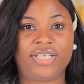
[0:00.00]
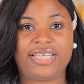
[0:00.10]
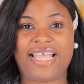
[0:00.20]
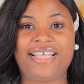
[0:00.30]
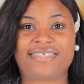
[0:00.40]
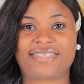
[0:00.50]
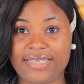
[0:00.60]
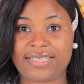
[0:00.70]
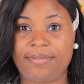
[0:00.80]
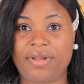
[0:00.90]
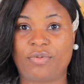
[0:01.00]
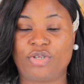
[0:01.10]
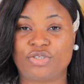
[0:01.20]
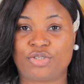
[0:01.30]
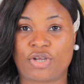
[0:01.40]
the next item that I'm
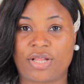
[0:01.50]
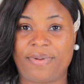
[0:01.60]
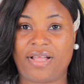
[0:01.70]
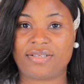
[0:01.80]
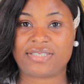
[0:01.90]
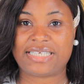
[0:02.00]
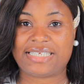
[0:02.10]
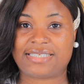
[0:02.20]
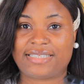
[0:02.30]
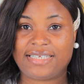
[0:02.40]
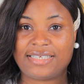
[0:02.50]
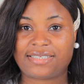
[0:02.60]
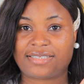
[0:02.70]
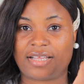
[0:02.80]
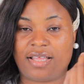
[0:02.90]
going to talk about is
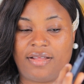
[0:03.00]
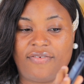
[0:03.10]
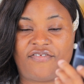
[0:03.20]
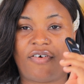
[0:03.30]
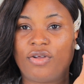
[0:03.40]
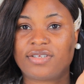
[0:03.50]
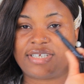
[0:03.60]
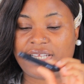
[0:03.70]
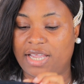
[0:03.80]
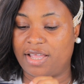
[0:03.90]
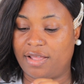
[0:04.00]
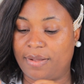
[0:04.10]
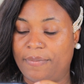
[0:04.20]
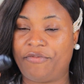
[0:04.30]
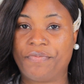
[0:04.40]
this PHOLSY
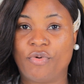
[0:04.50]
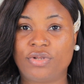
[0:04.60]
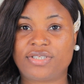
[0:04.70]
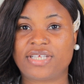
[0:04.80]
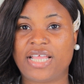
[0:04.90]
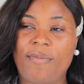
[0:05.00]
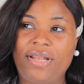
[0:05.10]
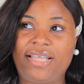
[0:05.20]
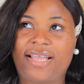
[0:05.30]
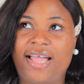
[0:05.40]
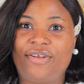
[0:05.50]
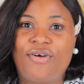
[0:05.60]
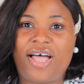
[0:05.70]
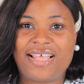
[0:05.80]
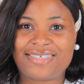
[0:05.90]
remote. Normally
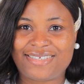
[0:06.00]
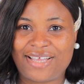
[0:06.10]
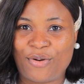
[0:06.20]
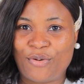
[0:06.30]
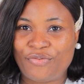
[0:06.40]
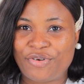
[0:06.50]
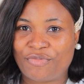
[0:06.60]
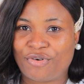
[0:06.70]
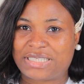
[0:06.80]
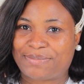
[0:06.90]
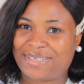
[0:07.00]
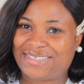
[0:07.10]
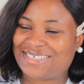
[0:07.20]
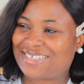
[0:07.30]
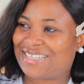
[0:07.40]
Canon has their own remotes, but
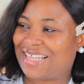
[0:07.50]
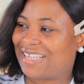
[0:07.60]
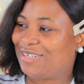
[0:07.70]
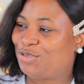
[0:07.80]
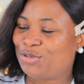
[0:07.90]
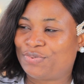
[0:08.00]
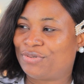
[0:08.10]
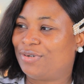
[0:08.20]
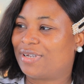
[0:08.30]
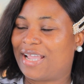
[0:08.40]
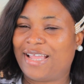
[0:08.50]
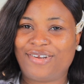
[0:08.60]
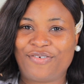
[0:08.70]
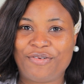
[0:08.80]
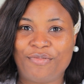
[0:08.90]
this is like a dupe kind
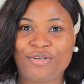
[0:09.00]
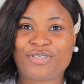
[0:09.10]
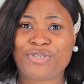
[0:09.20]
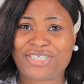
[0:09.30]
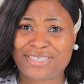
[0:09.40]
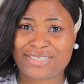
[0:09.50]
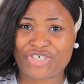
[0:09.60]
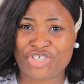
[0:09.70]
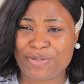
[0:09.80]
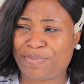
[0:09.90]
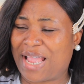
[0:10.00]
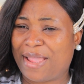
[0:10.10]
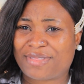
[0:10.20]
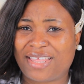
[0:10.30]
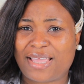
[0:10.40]
of remote, which is cheap.
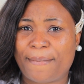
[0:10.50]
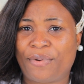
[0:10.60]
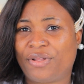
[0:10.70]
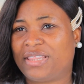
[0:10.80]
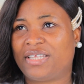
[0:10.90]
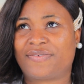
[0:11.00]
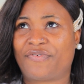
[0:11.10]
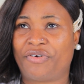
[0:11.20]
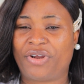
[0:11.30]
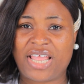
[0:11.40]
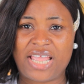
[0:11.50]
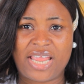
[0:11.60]
I think I bought this for